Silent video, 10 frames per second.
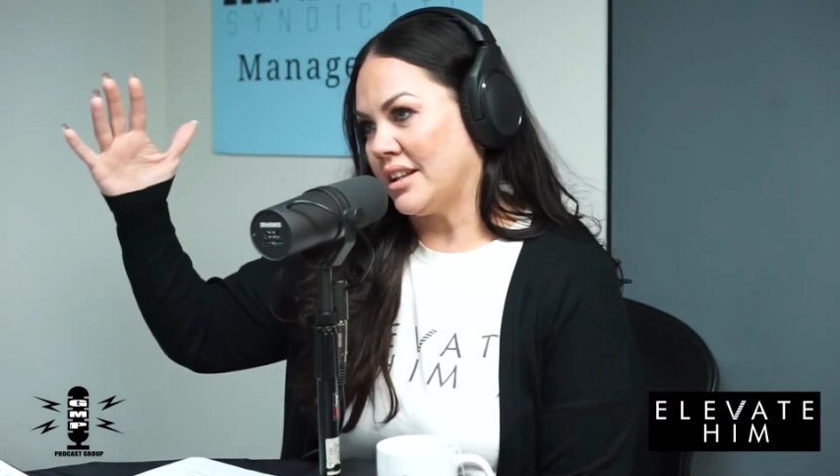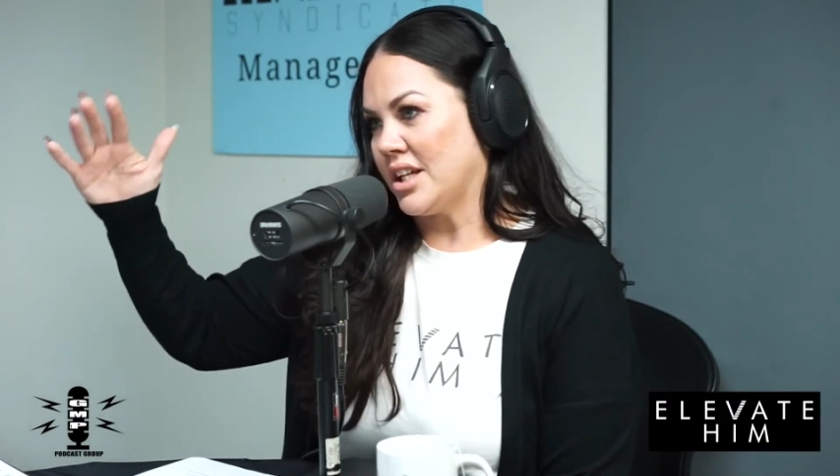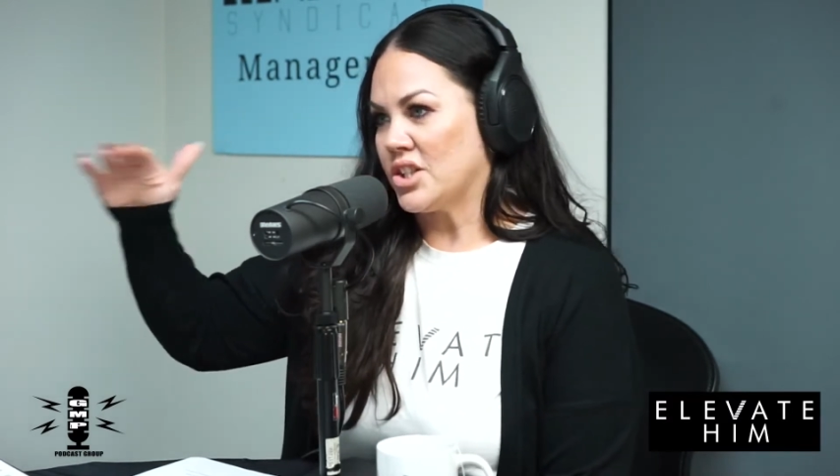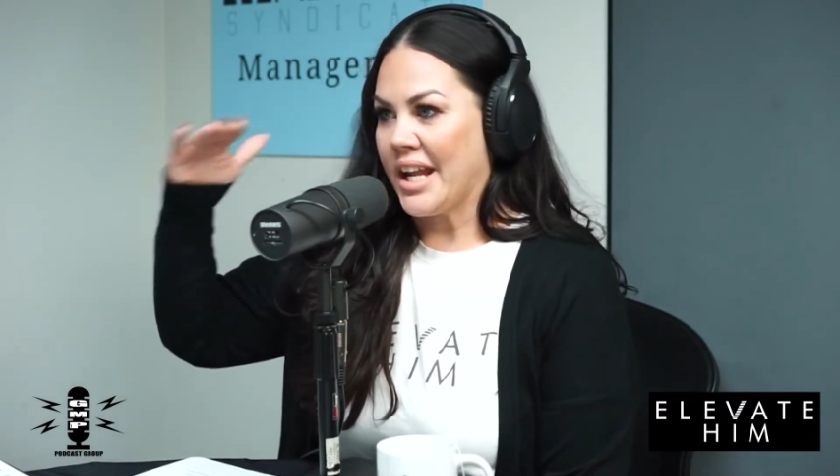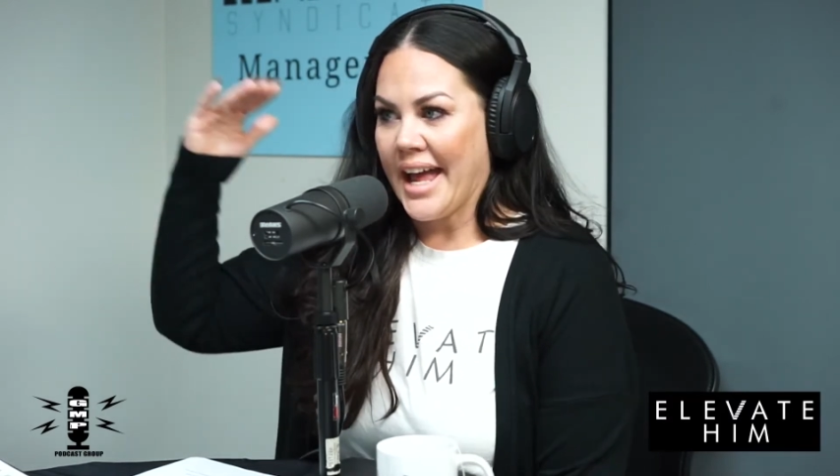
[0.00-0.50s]
They
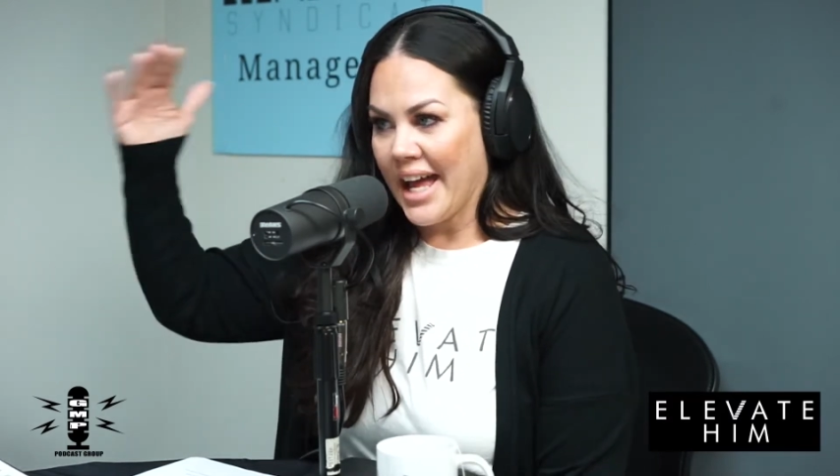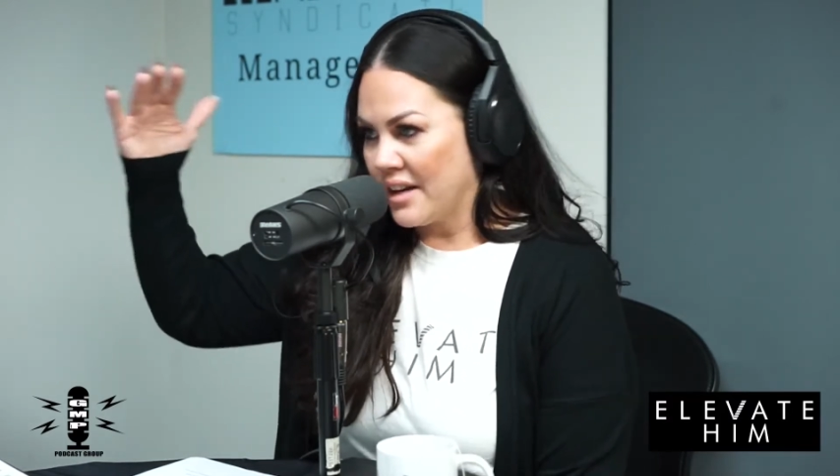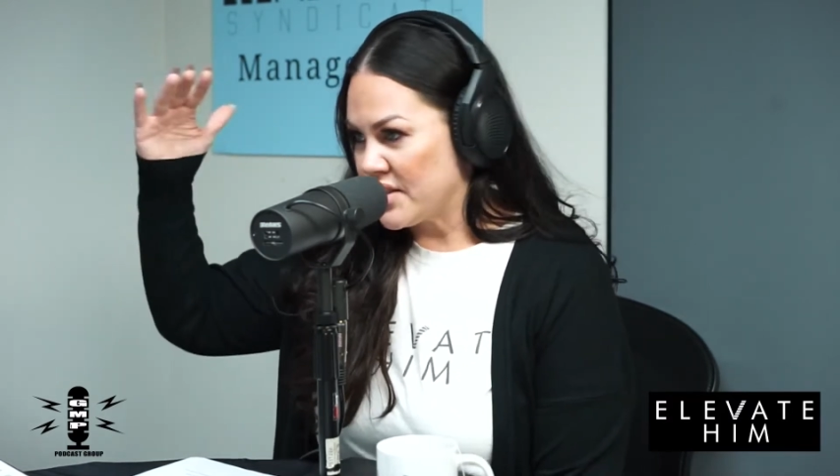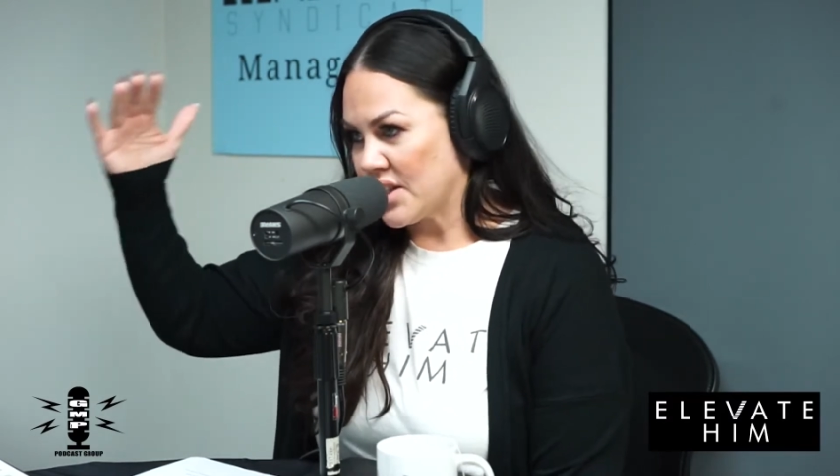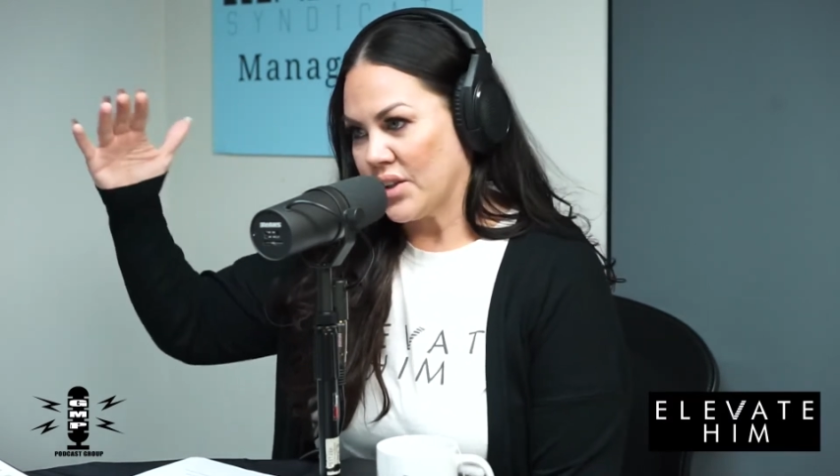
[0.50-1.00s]
should
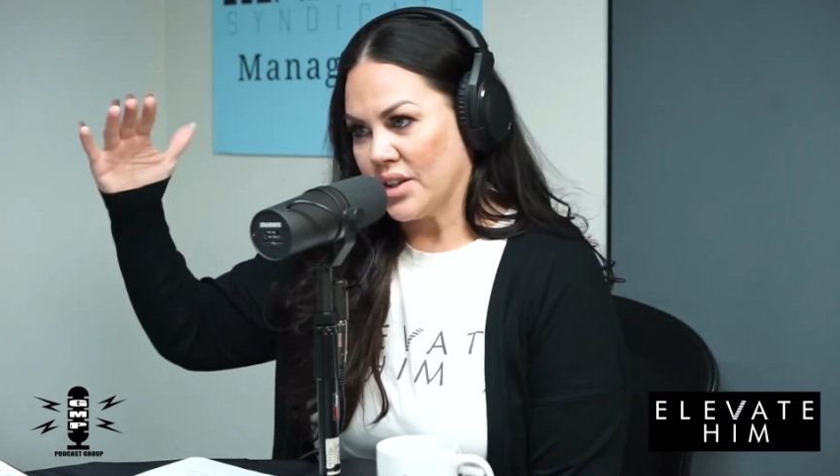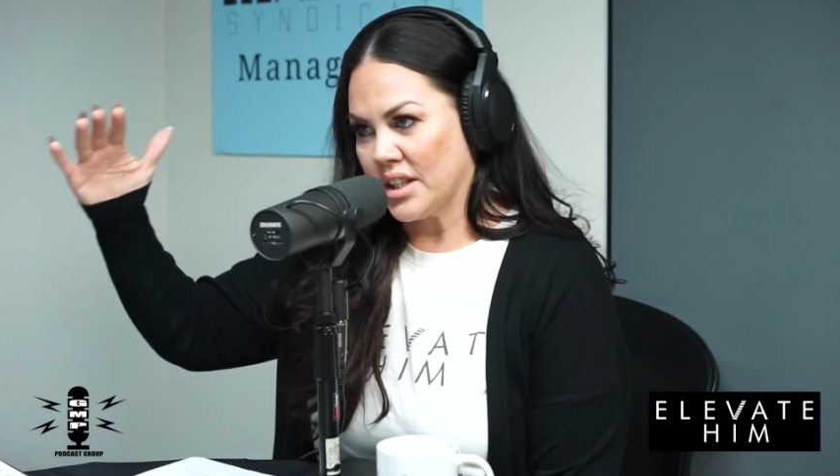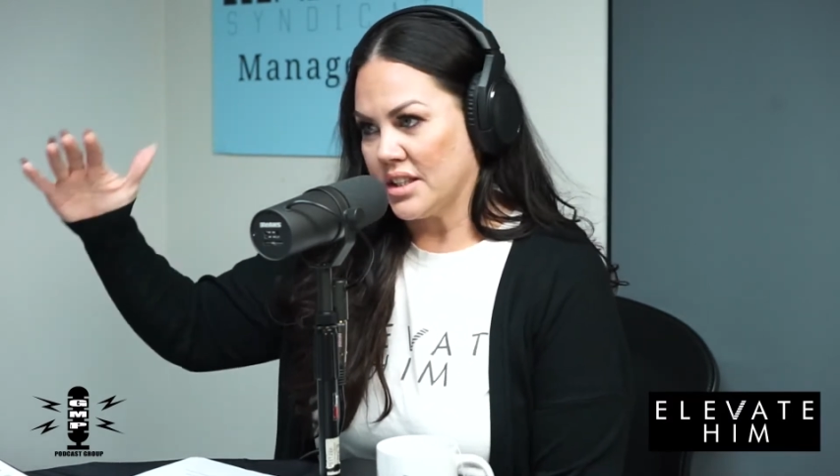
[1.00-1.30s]
have certain things.